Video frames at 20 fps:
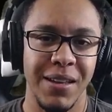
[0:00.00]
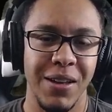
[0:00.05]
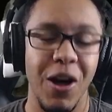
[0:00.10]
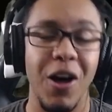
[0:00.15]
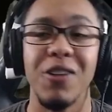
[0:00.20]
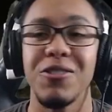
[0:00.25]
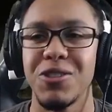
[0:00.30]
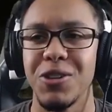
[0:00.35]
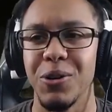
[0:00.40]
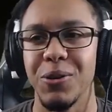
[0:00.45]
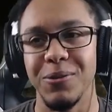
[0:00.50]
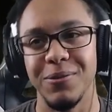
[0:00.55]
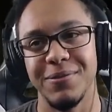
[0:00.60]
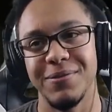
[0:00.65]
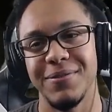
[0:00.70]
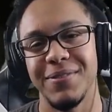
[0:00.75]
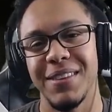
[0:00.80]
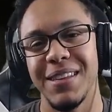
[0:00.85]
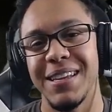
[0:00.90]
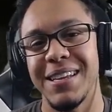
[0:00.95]
also
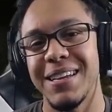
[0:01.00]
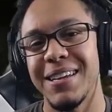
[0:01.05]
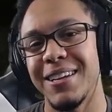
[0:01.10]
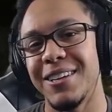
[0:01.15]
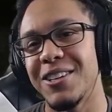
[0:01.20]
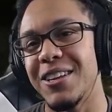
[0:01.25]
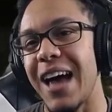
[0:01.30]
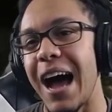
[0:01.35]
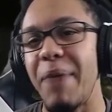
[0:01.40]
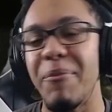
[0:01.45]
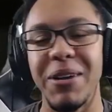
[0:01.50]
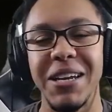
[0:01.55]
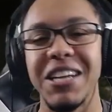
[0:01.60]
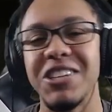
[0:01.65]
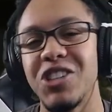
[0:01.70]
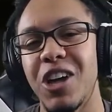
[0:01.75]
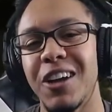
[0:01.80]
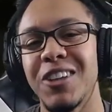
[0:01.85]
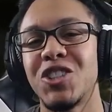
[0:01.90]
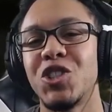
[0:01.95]
I'm gonna
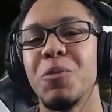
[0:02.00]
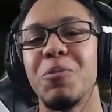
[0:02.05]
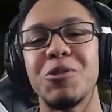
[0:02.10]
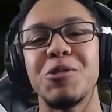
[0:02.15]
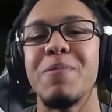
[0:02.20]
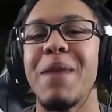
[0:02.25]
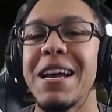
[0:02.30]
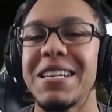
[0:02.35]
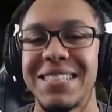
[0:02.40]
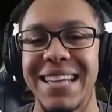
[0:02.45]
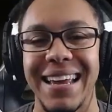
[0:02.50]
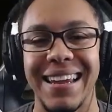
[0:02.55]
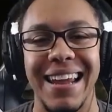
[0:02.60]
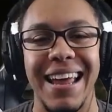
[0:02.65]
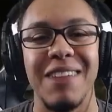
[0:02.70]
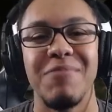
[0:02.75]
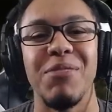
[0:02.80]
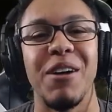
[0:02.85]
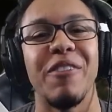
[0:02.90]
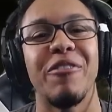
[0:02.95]
need y'all to super smash that
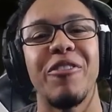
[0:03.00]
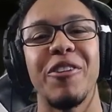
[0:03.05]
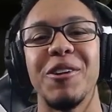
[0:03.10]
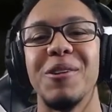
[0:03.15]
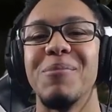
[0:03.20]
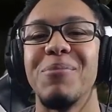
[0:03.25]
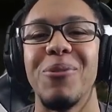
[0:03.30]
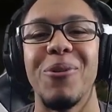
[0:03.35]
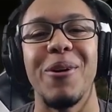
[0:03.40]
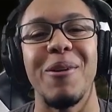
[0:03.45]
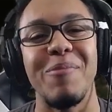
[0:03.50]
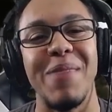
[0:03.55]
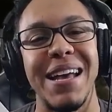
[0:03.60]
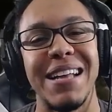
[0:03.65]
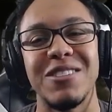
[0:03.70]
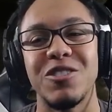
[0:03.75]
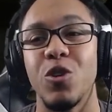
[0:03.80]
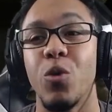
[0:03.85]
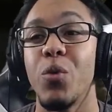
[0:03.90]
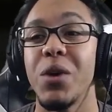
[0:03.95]
like button for your boy
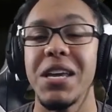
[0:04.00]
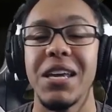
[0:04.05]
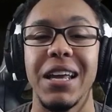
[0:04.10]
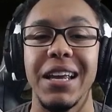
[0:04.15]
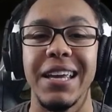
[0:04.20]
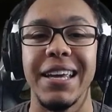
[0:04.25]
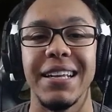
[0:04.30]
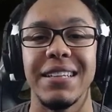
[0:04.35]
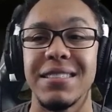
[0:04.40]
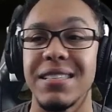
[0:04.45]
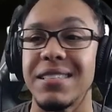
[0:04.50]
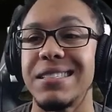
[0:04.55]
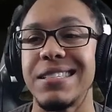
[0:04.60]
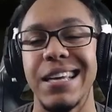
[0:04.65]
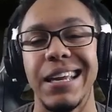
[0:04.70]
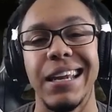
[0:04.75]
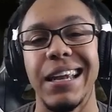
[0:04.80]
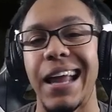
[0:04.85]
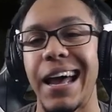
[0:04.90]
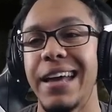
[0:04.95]
man so we can get to
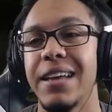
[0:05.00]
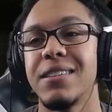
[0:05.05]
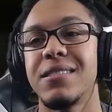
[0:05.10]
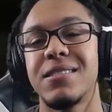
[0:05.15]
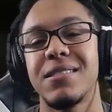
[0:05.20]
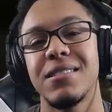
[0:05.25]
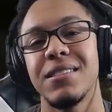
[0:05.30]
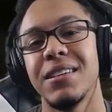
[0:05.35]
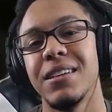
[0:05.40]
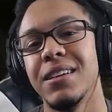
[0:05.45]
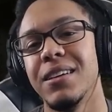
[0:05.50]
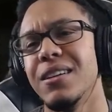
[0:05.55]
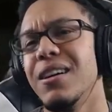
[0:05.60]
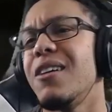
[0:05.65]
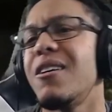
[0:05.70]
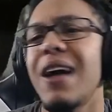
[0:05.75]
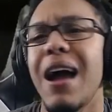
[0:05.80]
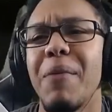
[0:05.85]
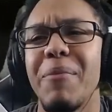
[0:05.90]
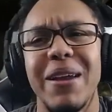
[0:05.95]
10 likes
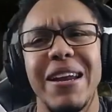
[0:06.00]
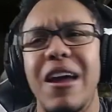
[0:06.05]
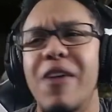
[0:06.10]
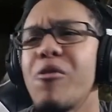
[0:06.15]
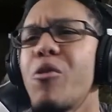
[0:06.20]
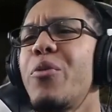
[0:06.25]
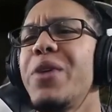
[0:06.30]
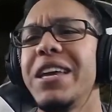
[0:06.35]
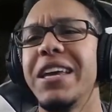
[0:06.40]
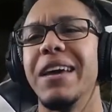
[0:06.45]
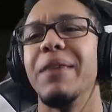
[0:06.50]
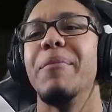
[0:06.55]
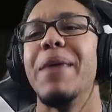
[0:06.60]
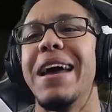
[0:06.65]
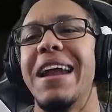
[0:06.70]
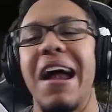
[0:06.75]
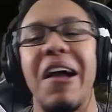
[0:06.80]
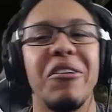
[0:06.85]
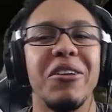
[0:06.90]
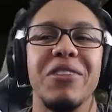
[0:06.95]
or how many ever we get,
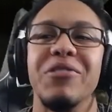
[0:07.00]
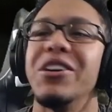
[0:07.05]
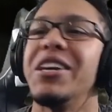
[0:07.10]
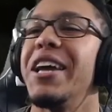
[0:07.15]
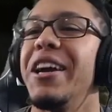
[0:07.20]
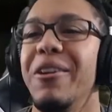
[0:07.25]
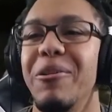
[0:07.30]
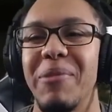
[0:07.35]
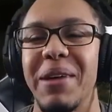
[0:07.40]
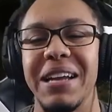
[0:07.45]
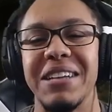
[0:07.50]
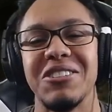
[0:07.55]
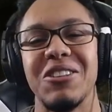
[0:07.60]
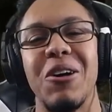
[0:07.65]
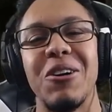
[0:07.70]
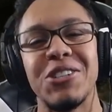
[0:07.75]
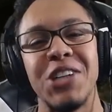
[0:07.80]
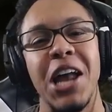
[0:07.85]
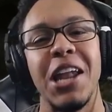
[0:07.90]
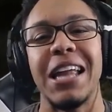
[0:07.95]
man. I don't even care, man. As
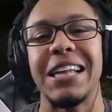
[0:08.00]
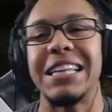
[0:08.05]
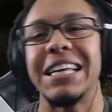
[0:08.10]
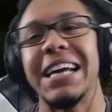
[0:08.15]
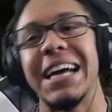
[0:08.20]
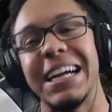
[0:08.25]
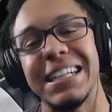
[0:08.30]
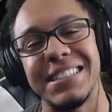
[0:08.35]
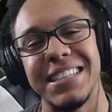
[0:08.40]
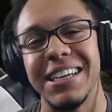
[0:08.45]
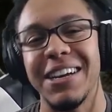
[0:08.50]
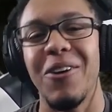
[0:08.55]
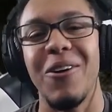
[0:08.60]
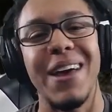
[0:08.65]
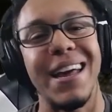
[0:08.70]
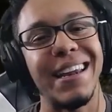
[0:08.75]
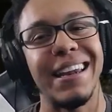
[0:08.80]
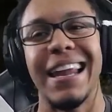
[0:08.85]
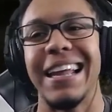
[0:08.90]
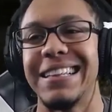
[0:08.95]
long as y'all like the content, go
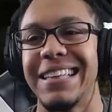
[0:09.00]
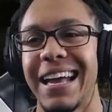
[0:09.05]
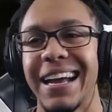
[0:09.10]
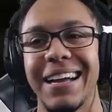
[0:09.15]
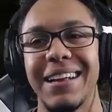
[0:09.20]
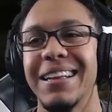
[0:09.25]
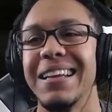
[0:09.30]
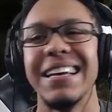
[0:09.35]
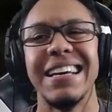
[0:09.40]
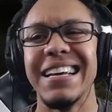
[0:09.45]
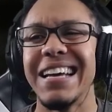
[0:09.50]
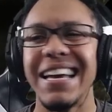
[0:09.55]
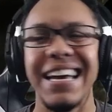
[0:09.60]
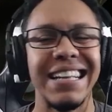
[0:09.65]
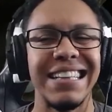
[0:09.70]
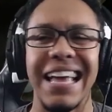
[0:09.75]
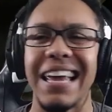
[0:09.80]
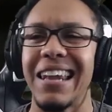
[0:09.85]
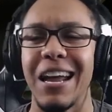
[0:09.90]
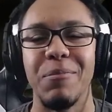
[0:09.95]
ahead and like that.
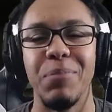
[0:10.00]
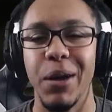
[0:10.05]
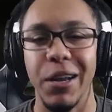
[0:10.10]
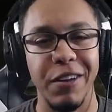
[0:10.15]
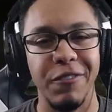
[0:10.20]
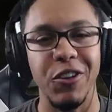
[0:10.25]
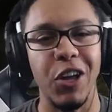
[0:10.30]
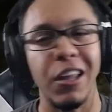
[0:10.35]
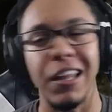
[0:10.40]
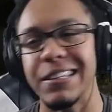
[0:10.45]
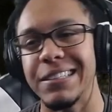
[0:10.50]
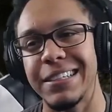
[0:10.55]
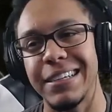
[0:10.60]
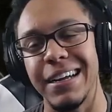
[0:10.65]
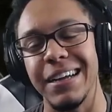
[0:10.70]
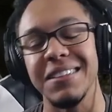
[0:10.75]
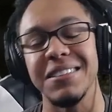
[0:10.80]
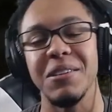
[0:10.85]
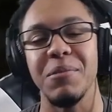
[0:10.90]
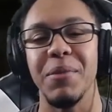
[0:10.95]
Hit that like button if y'all like the
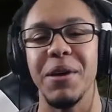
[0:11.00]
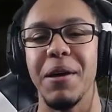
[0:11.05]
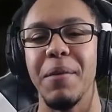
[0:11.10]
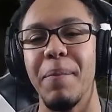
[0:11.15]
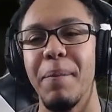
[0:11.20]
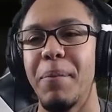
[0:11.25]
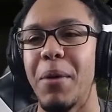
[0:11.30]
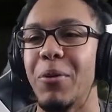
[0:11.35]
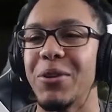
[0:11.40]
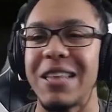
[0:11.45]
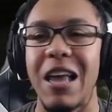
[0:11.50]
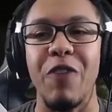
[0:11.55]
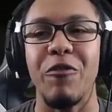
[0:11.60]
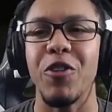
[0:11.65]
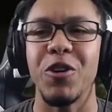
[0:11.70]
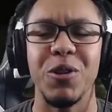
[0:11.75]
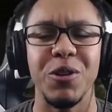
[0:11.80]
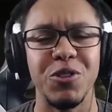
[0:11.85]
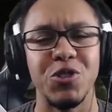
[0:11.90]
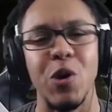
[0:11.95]
content, man. But without
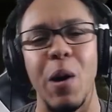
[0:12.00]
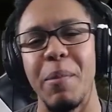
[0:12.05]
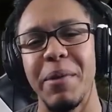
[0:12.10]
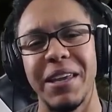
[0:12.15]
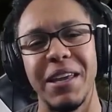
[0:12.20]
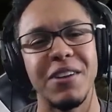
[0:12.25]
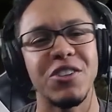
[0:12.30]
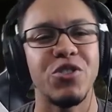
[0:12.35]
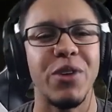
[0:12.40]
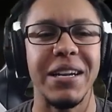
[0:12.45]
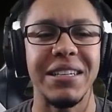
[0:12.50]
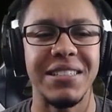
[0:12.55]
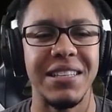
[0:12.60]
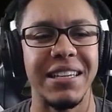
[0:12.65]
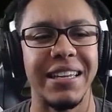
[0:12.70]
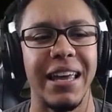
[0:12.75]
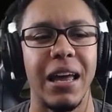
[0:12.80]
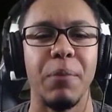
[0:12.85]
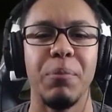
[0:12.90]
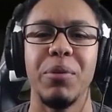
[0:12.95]
further ado, I'm gonna get straight into
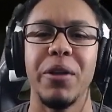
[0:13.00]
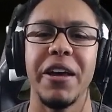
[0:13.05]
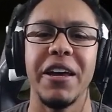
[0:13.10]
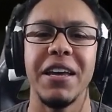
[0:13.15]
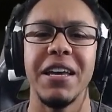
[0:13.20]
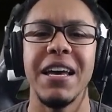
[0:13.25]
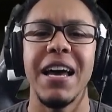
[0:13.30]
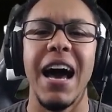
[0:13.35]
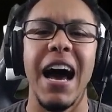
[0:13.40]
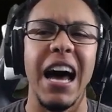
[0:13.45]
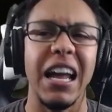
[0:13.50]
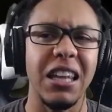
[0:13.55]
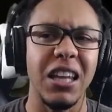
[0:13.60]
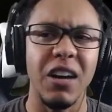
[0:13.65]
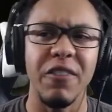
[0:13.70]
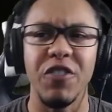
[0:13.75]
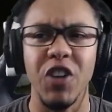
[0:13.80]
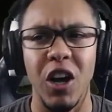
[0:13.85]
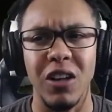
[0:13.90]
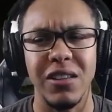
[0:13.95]
the gameplay. I
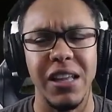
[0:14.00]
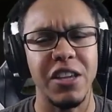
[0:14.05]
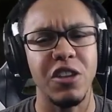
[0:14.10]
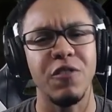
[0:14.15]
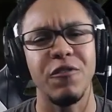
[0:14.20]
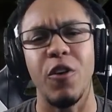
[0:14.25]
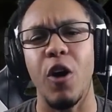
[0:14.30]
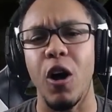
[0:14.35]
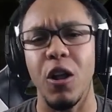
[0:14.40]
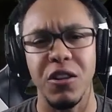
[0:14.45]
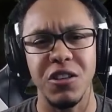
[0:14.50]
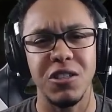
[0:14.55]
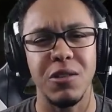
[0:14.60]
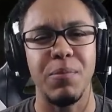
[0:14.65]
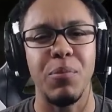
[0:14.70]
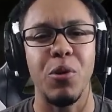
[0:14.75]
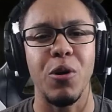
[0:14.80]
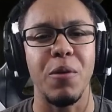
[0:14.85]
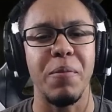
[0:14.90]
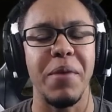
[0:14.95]
love y'all. Thank you for all the
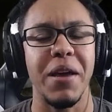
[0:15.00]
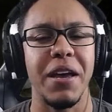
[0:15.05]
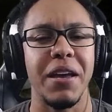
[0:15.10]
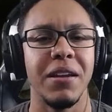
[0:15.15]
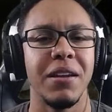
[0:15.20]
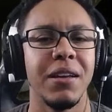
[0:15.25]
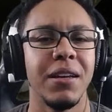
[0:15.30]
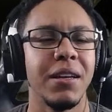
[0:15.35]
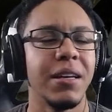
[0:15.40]
support, man.